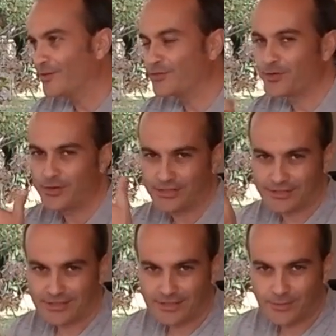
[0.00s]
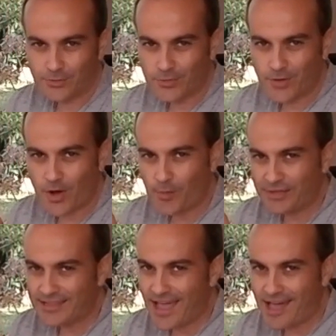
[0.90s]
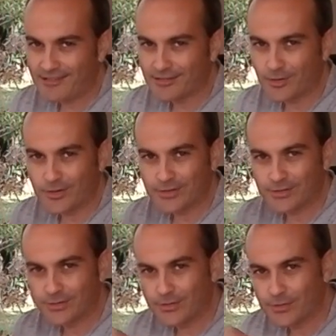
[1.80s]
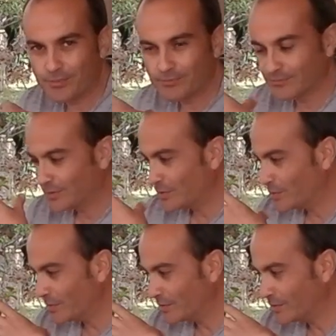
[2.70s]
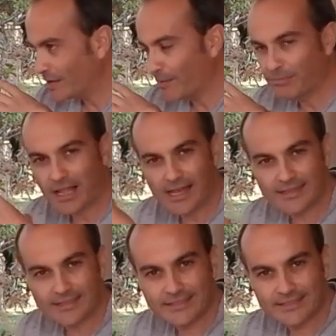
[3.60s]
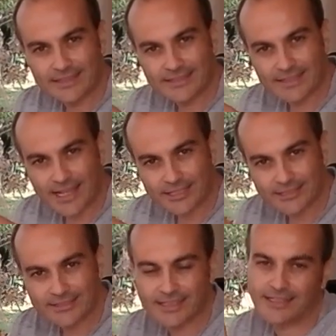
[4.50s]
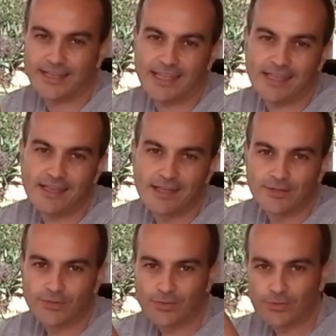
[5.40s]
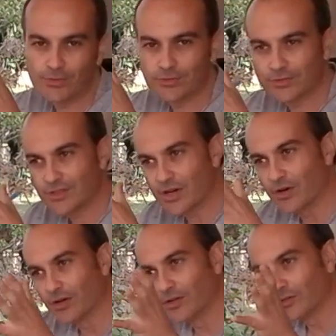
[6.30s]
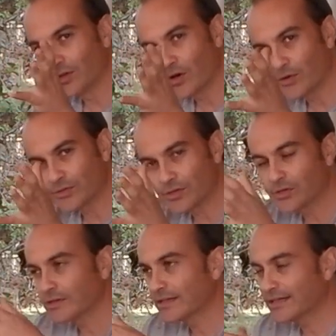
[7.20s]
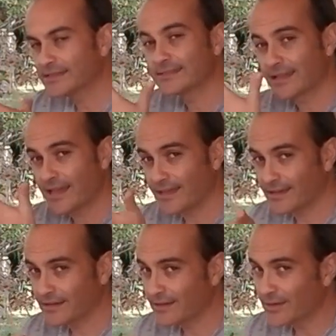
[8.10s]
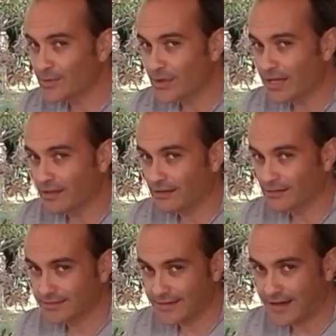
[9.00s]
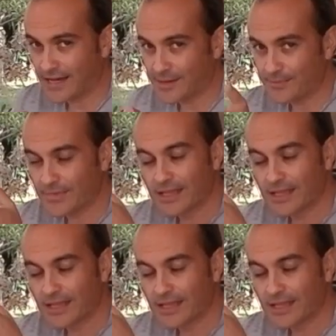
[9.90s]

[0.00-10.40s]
Of course, to copy down or to apply this dictation technique to the old audio, it'll take you a long time.